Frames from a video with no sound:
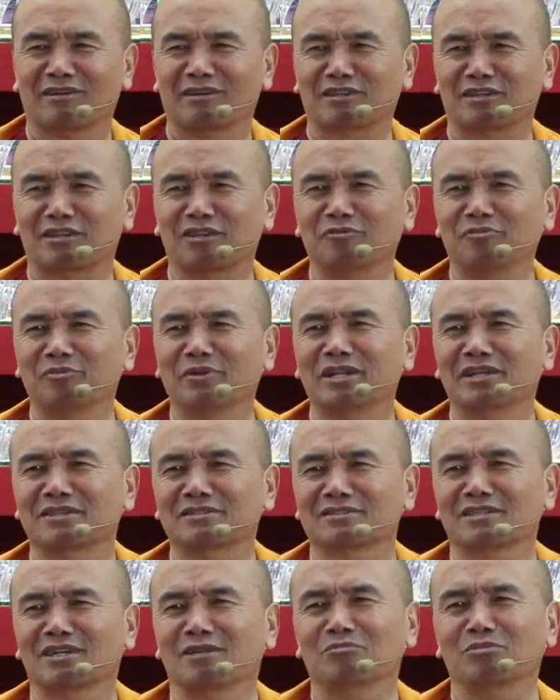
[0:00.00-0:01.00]
Give me an
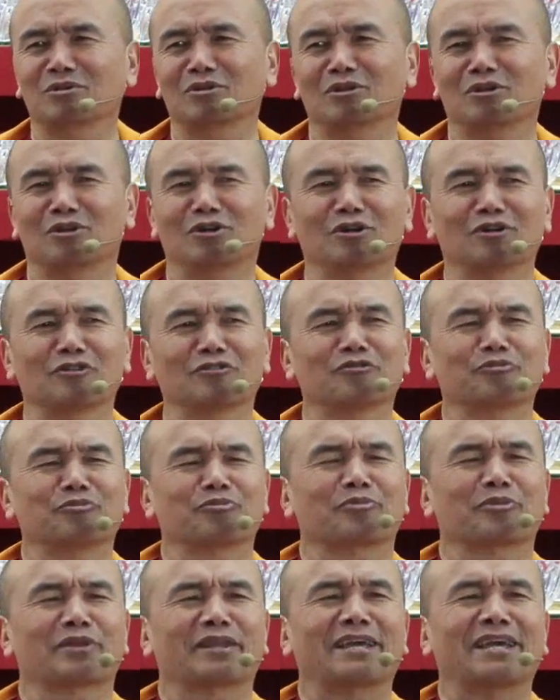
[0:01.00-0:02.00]
example of
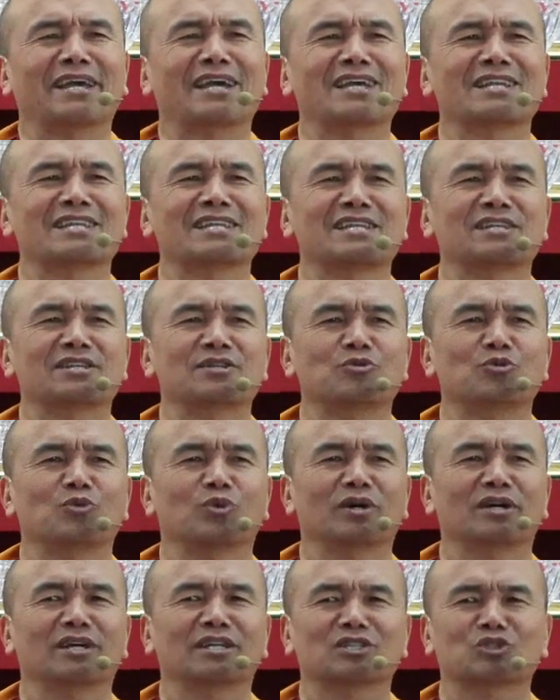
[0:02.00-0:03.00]

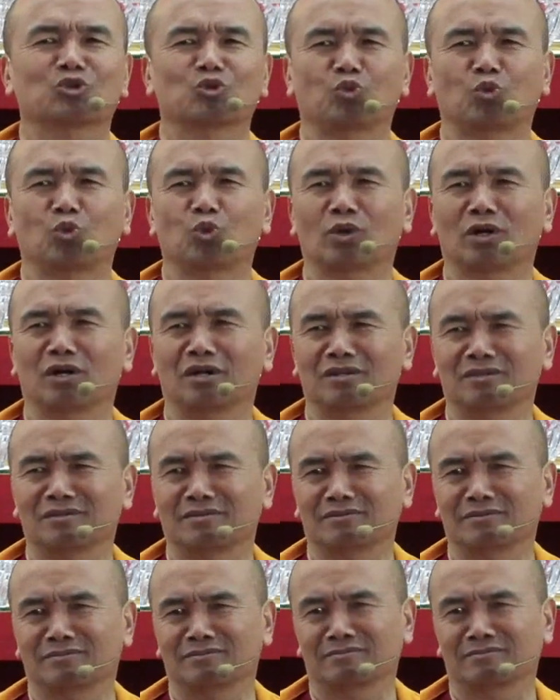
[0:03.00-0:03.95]
entity-wise one.